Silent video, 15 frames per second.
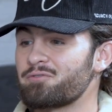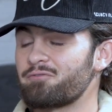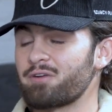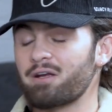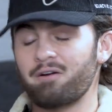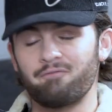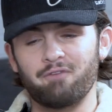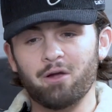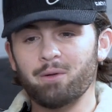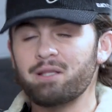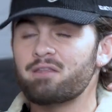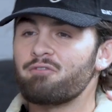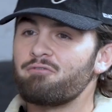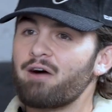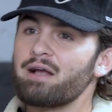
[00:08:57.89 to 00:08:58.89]
like a very
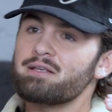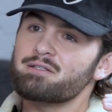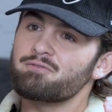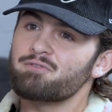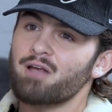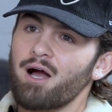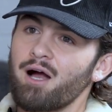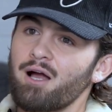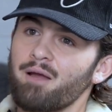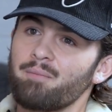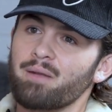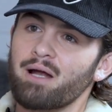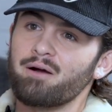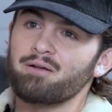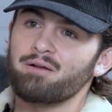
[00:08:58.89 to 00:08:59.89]
divisive time,
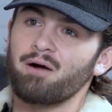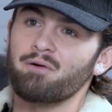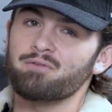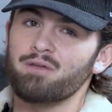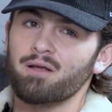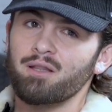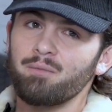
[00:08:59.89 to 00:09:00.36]
and I was like,